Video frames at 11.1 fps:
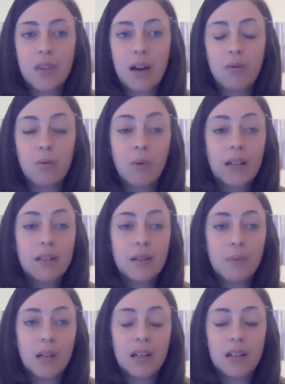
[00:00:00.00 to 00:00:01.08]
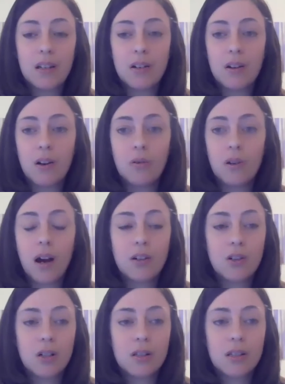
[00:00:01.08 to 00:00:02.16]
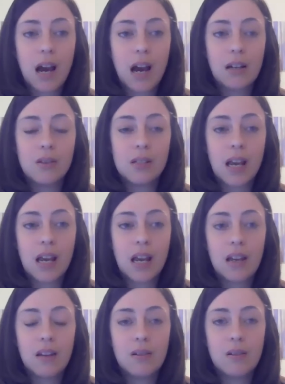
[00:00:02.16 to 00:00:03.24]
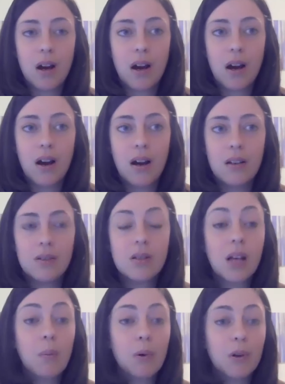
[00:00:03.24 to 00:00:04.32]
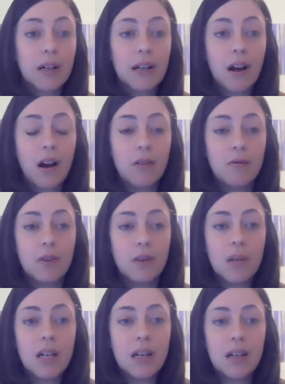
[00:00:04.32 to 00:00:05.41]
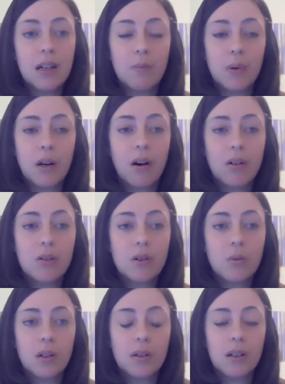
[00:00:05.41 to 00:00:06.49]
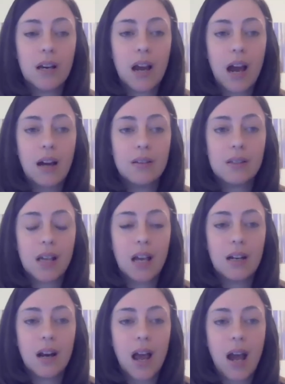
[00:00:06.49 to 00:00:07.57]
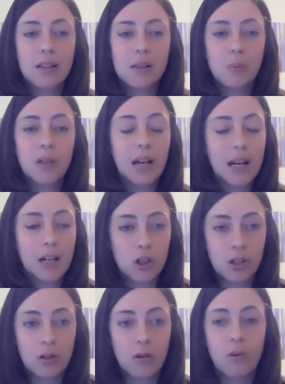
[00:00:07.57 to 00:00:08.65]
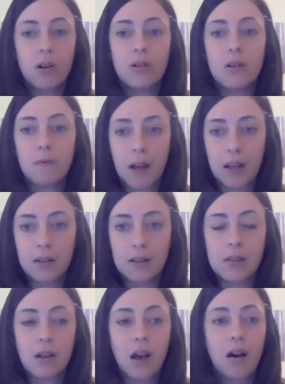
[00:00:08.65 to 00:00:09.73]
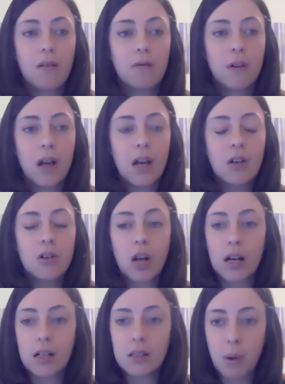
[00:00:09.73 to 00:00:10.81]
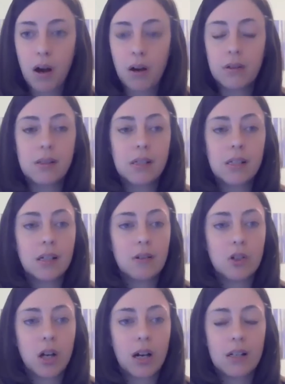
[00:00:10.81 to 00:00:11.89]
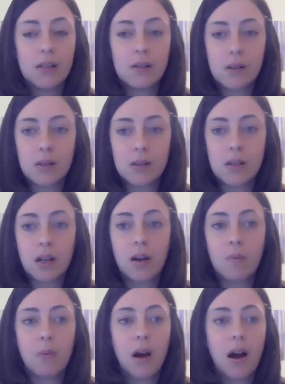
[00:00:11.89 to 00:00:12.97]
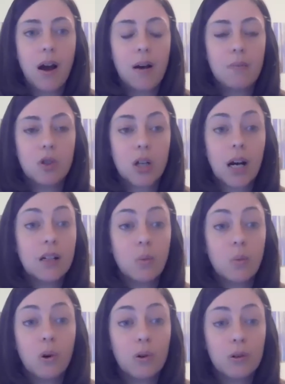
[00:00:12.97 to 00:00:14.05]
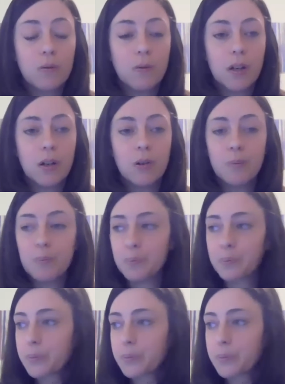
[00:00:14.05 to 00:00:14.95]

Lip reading: that read to me, you know, not just as a summary of the meeting, but also really as an explanation or defense of Chinese policy, the Chinese system, Chinese worldview.